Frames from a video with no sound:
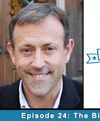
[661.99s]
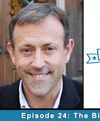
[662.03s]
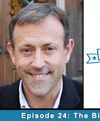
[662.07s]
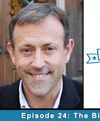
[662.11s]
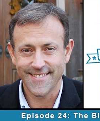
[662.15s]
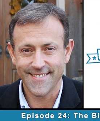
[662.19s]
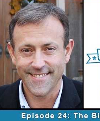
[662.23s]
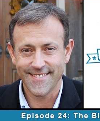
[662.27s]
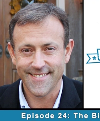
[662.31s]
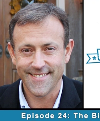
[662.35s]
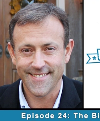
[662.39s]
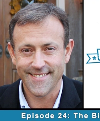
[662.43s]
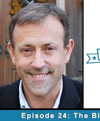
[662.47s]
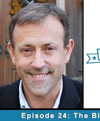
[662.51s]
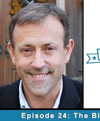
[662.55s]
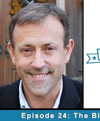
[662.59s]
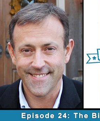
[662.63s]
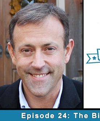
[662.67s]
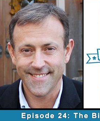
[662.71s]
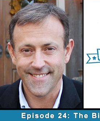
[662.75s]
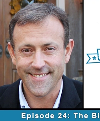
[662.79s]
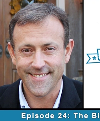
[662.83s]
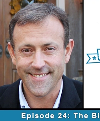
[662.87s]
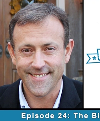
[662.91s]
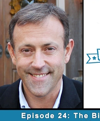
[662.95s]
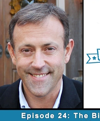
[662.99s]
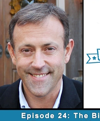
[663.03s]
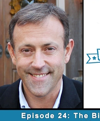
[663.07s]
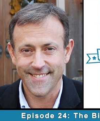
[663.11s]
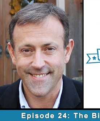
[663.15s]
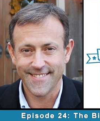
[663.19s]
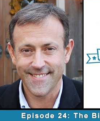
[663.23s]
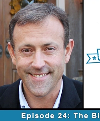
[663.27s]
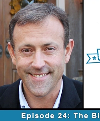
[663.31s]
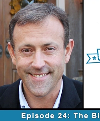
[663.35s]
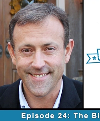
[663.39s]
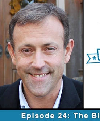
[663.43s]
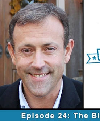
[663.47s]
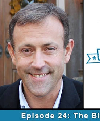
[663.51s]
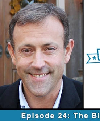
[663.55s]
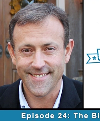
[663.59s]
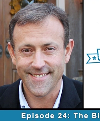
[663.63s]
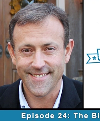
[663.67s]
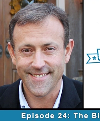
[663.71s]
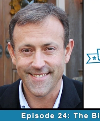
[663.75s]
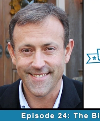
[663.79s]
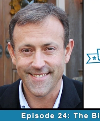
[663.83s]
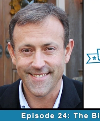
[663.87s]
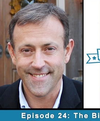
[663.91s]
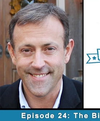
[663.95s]

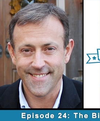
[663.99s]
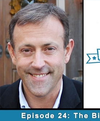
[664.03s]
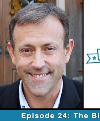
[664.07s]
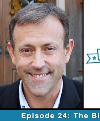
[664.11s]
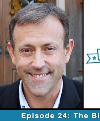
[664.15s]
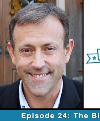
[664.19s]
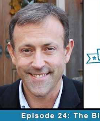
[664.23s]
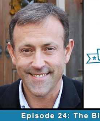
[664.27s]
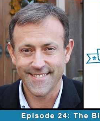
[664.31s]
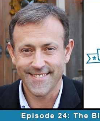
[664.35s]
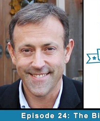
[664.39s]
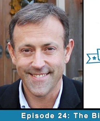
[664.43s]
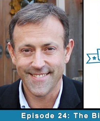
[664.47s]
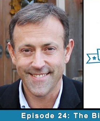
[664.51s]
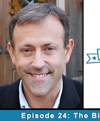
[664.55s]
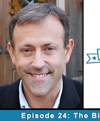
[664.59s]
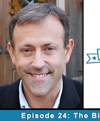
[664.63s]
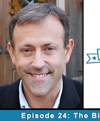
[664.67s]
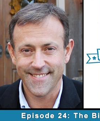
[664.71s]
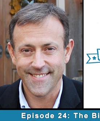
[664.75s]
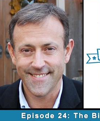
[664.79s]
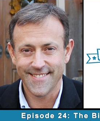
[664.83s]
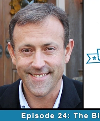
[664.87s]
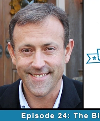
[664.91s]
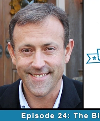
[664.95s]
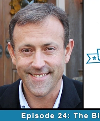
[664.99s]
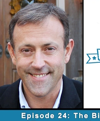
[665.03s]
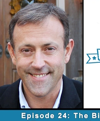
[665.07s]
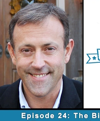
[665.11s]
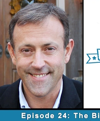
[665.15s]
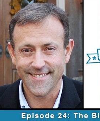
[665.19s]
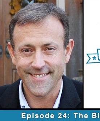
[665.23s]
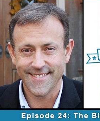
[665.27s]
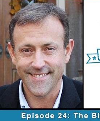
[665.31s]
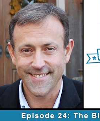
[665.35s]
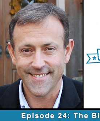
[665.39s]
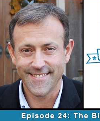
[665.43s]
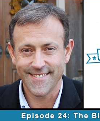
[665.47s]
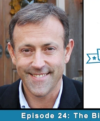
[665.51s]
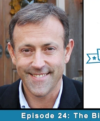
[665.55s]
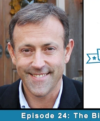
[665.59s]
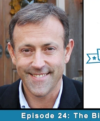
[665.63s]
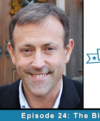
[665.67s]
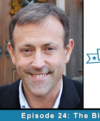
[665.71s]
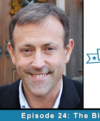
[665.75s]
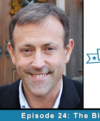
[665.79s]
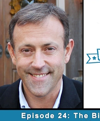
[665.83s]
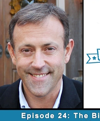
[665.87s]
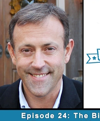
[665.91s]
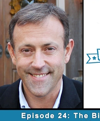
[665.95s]

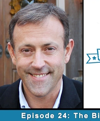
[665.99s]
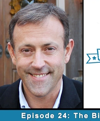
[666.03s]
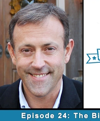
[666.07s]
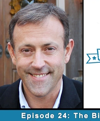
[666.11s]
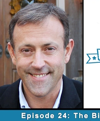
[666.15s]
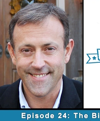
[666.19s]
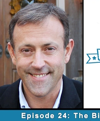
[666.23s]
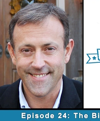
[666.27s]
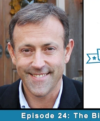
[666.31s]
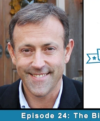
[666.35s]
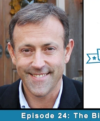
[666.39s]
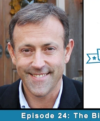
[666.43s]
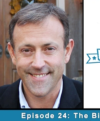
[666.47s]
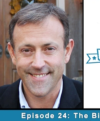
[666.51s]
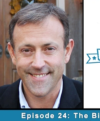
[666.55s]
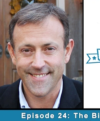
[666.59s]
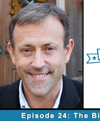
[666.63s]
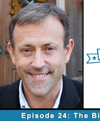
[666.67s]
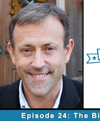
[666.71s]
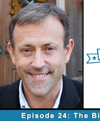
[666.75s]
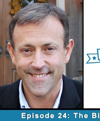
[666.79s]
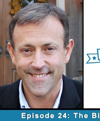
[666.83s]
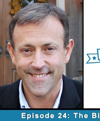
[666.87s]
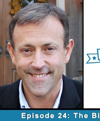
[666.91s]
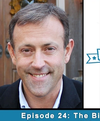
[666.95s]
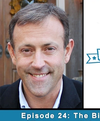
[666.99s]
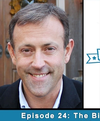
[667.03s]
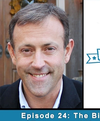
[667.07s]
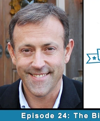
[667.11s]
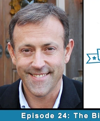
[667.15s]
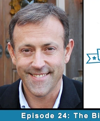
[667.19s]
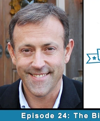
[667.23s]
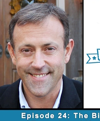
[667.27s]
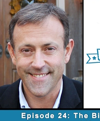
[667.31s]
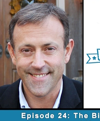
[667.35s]
(no lip movement)